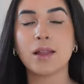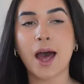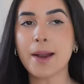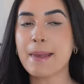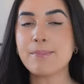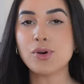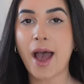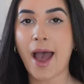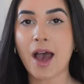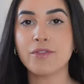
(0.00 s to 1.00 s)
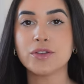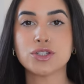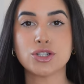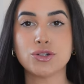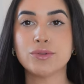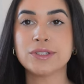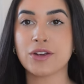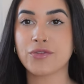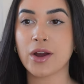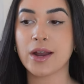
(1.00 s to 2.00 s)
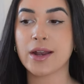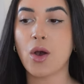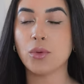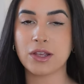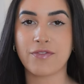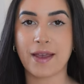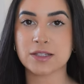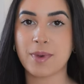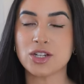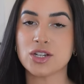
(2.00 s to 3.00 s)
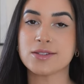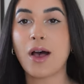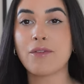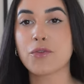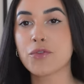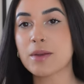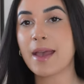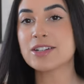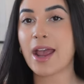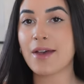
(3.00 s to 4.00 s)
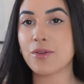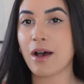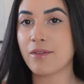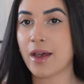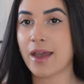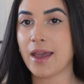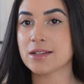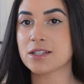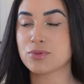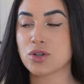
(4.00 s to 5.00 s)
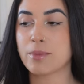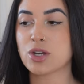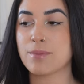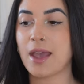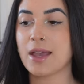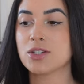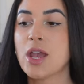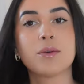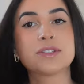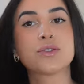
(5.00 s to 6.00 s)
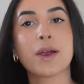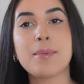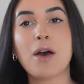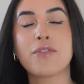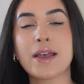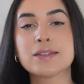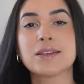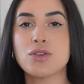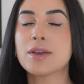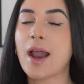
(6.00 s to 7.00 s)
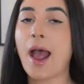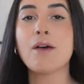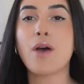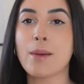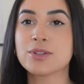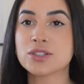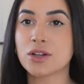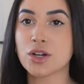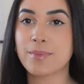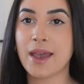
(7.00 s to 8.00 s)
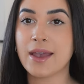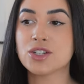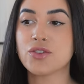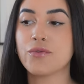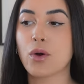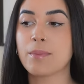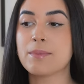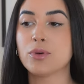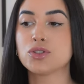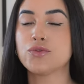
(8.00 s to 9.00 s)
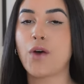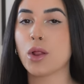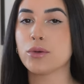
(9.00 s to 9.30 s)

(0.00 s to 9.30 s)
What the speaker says: A lot of people have two different OnlyFans pages. They'll have a free page and they'll have a subscription page. What's great about Fansly, you can have options on your page for people to follow